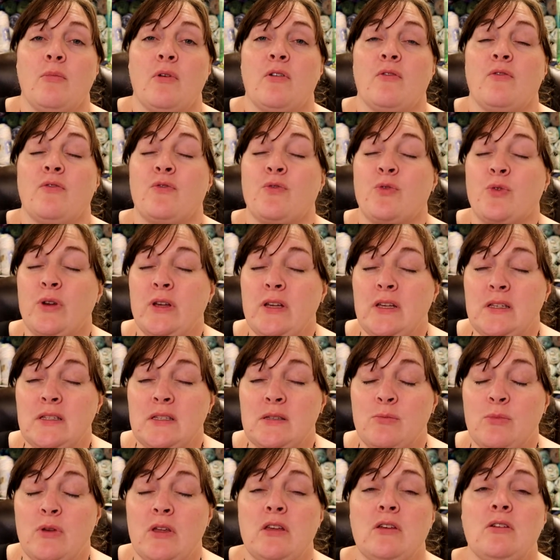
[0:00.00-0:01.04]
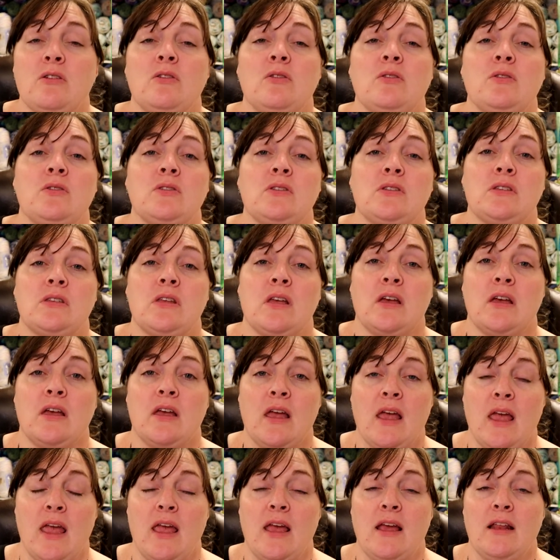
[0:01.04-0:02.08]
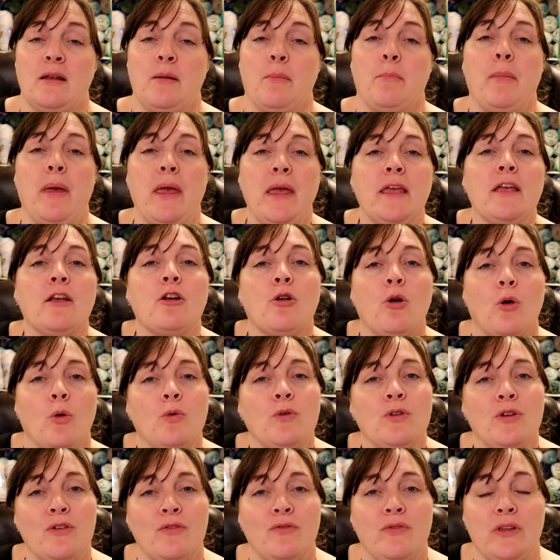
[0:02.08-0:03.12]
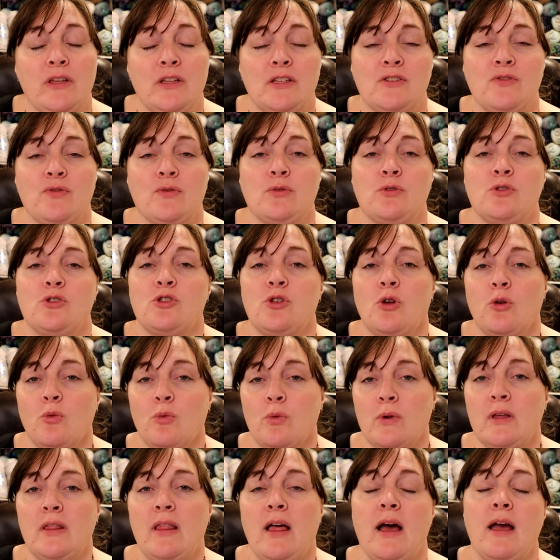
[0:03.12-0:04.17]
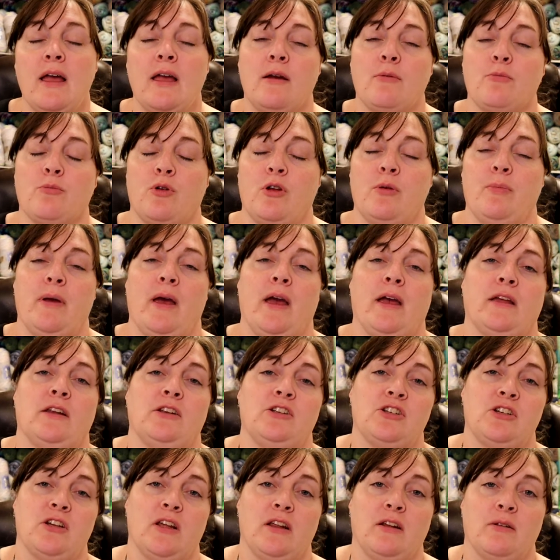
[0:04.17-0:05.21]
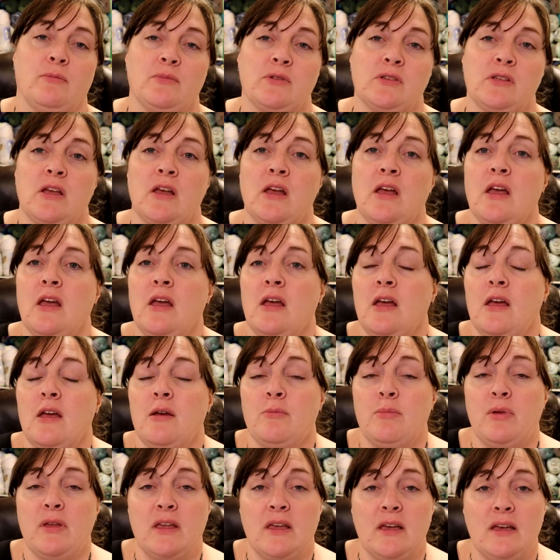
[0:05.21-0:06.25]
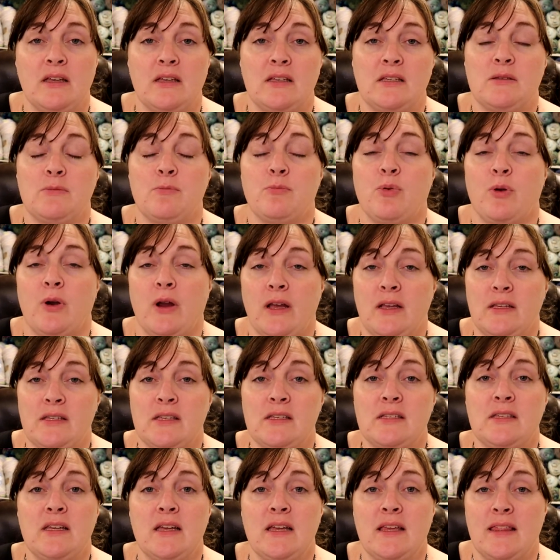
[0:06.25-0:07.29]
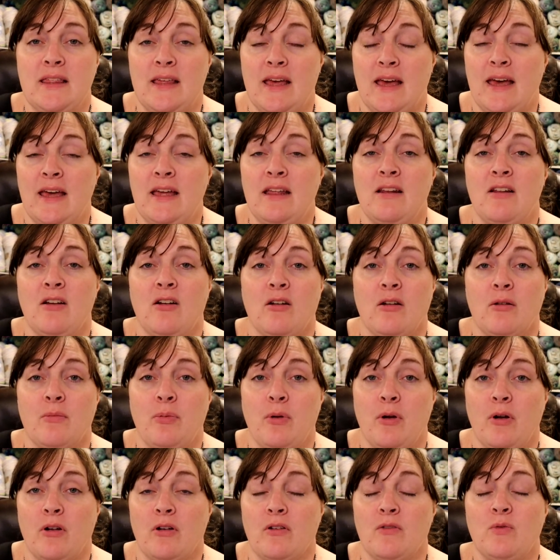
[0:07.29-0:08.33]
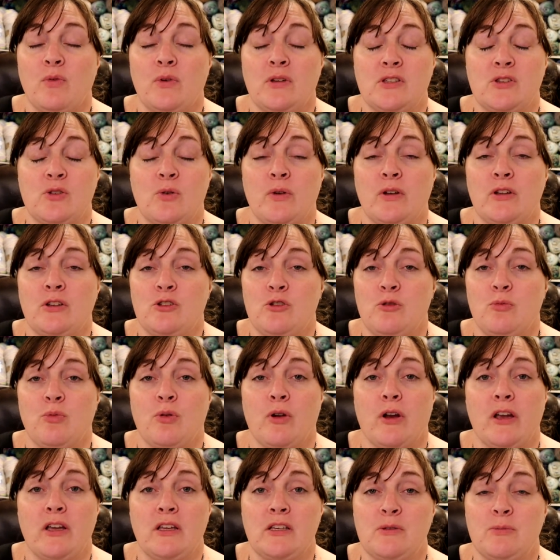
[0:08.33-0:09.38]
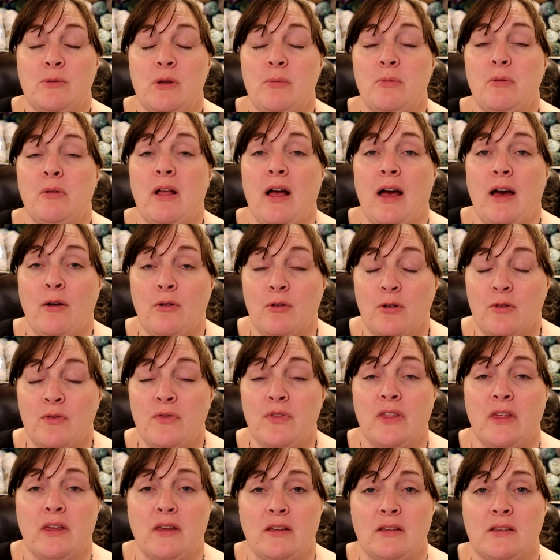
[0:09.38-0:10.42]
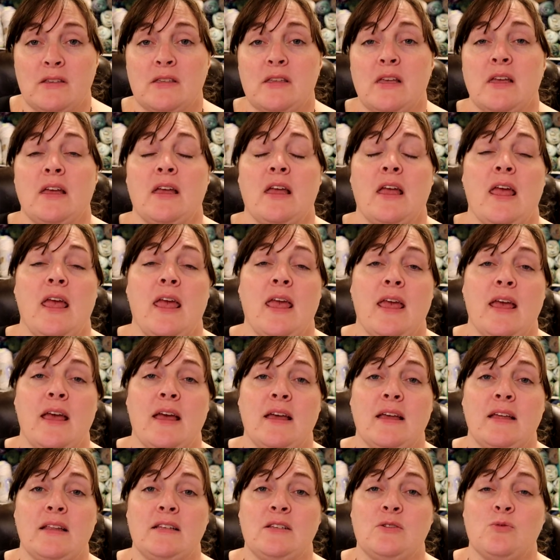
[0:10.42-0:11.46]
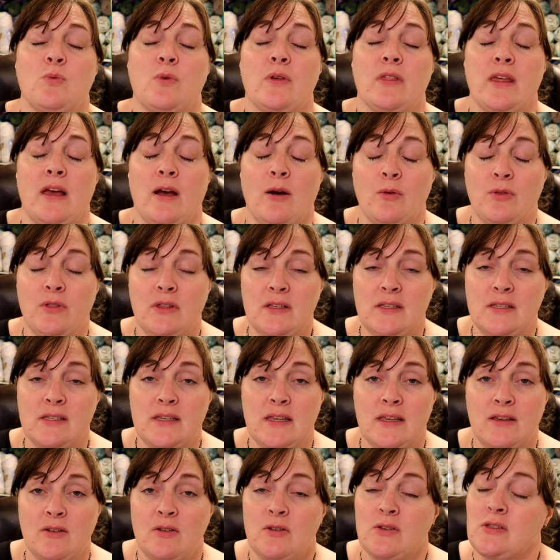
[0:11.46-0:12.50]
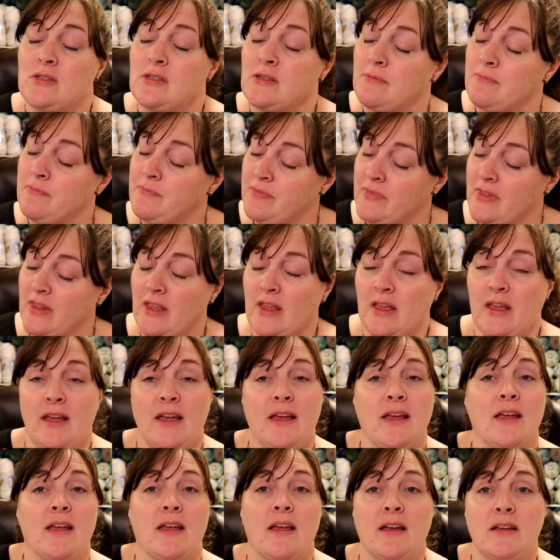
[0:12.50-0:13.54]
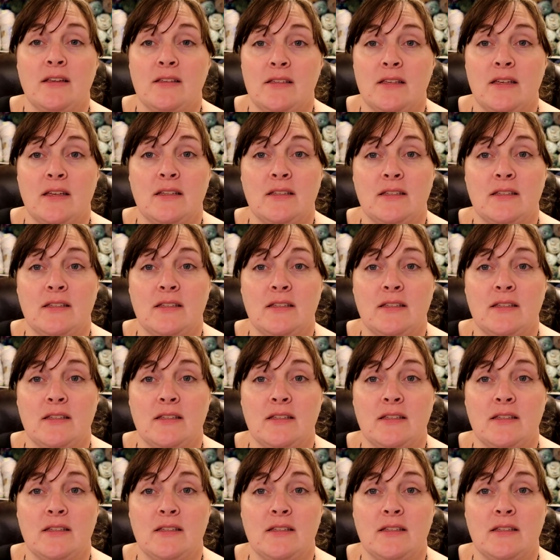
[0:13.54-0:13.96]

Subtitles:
freeze meals, and make your own convenience foods. Don't rely on prepackaged items, because prices like that are part of what's going to price people out of things. And without these skills, guys,